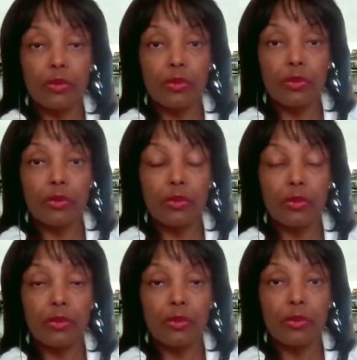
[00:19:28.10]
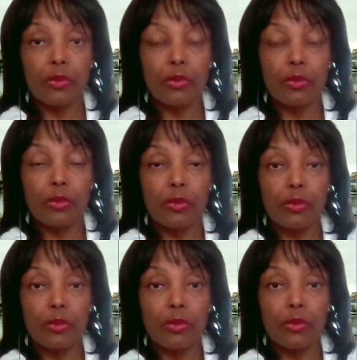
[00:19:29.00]

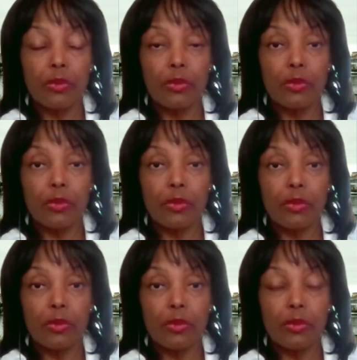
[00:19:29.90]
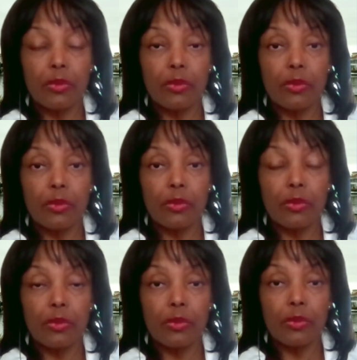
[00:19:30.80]

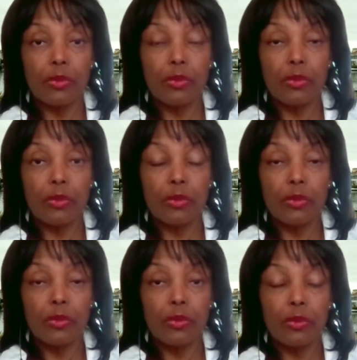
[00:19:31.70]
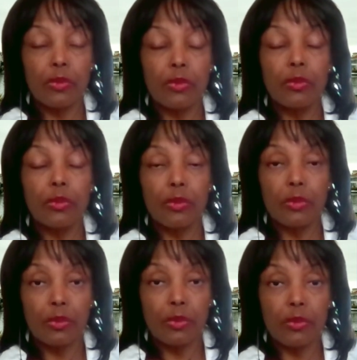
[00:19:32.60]

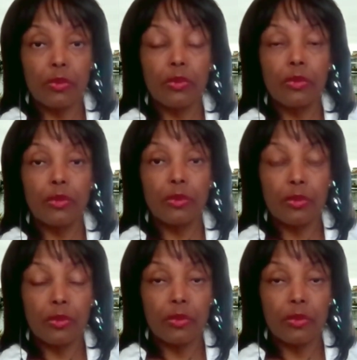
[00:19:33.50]
No words are spoken by the person on screen.